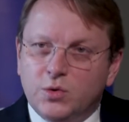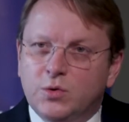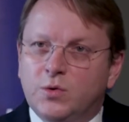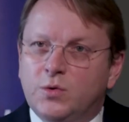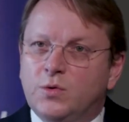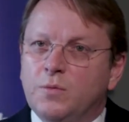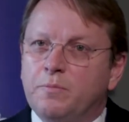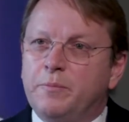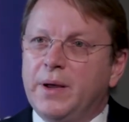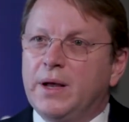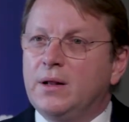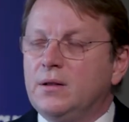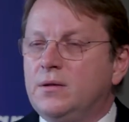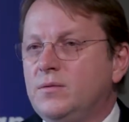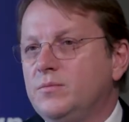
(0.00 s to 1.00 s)
to
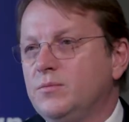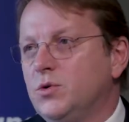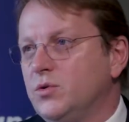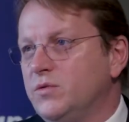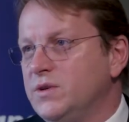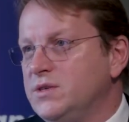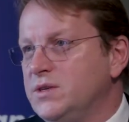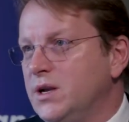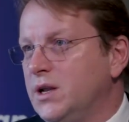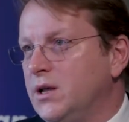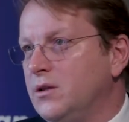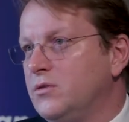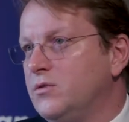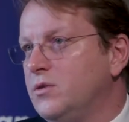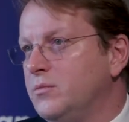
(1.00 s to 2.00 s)
build more
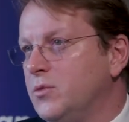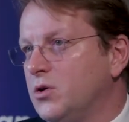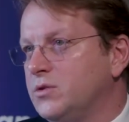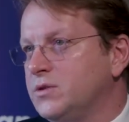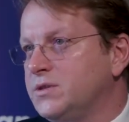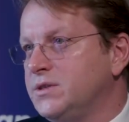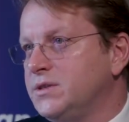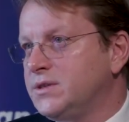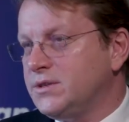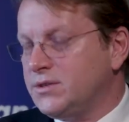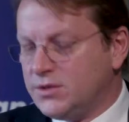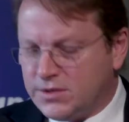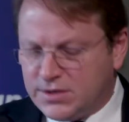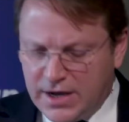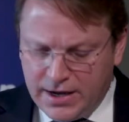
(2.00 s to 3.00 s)
resilient democracies and
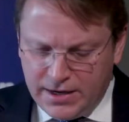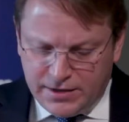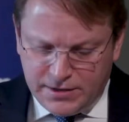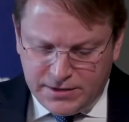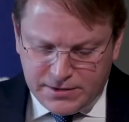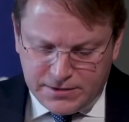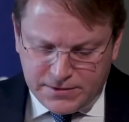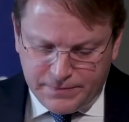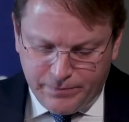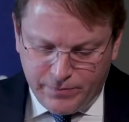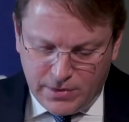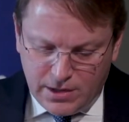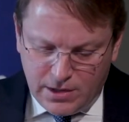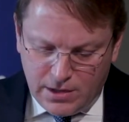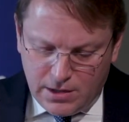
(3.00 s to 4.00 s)
societies
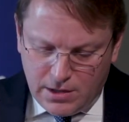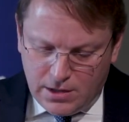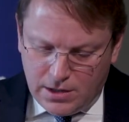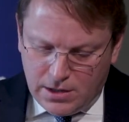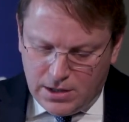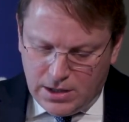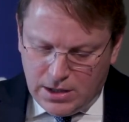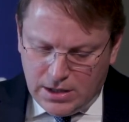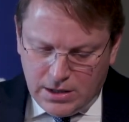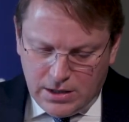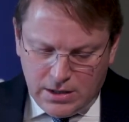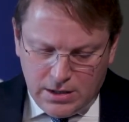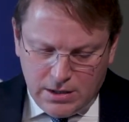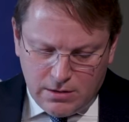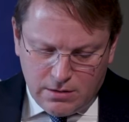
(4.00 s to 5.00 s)
in
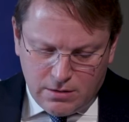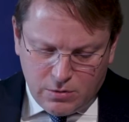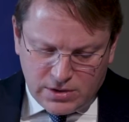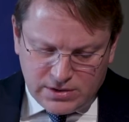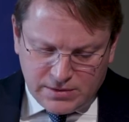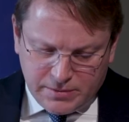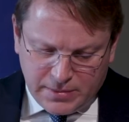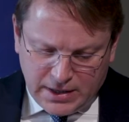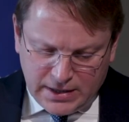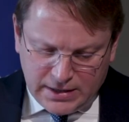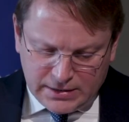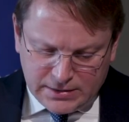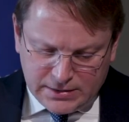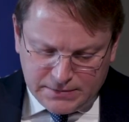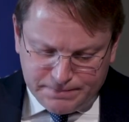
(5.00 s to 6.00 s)
the Western Balkans.